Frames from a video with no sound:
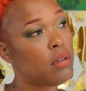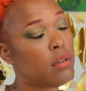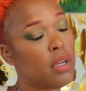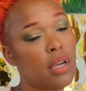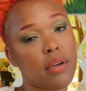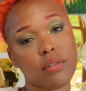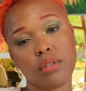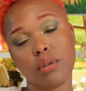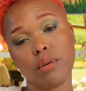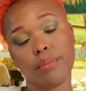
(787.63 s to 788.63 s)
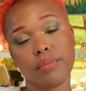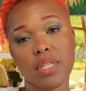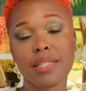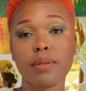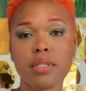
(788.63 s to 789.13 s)
Yeah, so
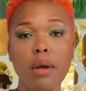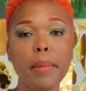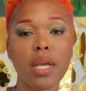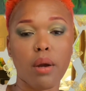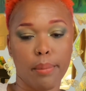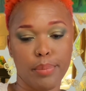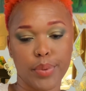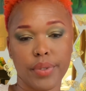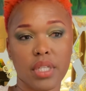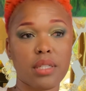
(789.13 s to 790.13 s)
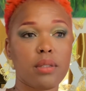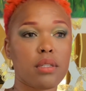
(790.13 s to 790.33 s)
that's what's coming up. Let